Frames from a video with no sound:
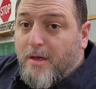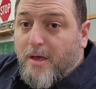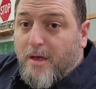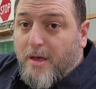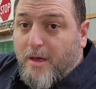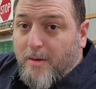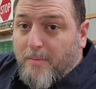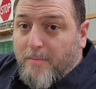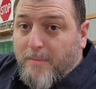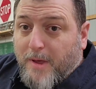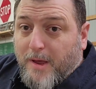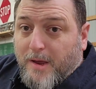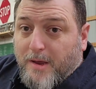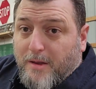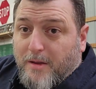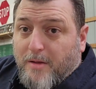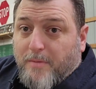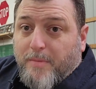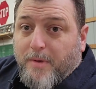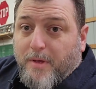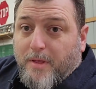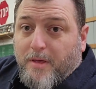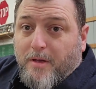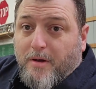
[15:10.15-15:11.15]
I'm making the
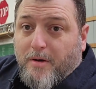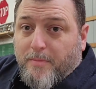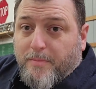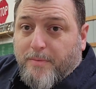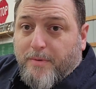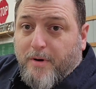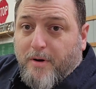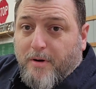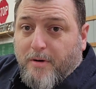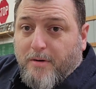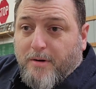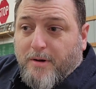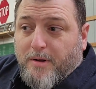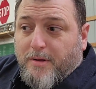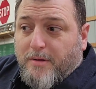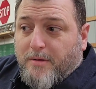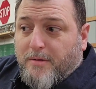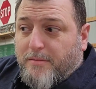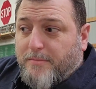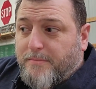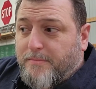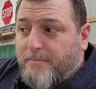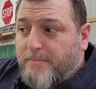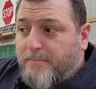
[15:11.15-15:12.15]
Bel Air a priority
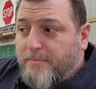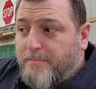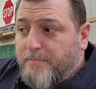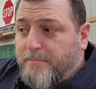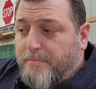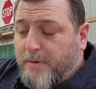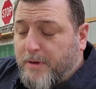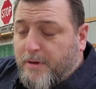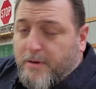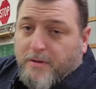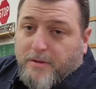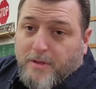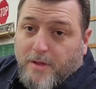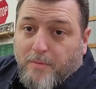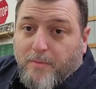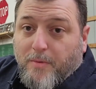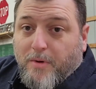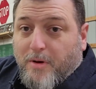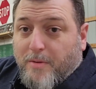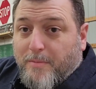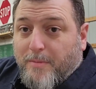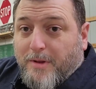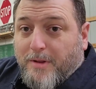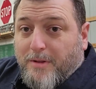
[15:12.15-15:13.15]
because I
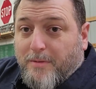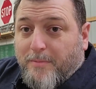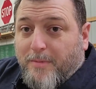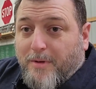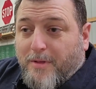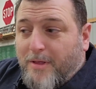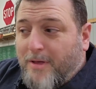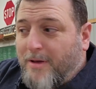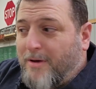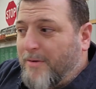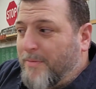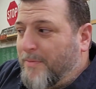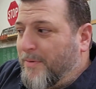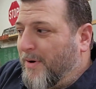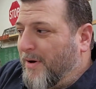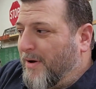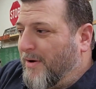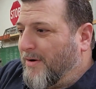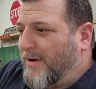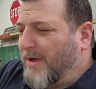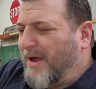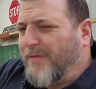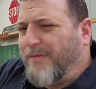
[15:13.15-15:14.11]
want to make the Bel Air a priority.